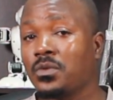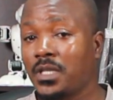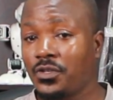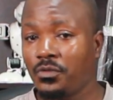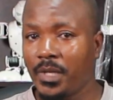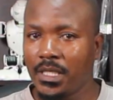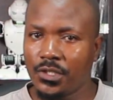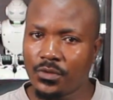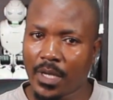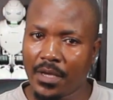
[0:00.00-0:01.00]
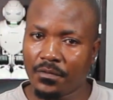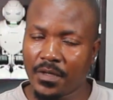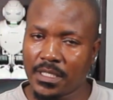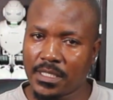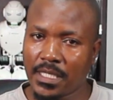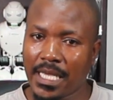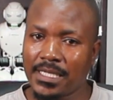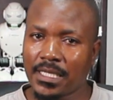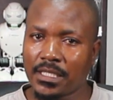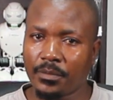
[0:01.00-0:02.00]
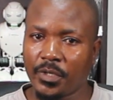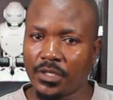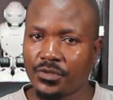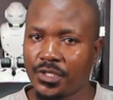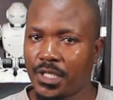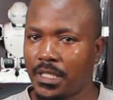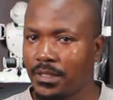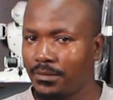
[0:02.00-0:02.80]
that you may need to have as a startup electrician.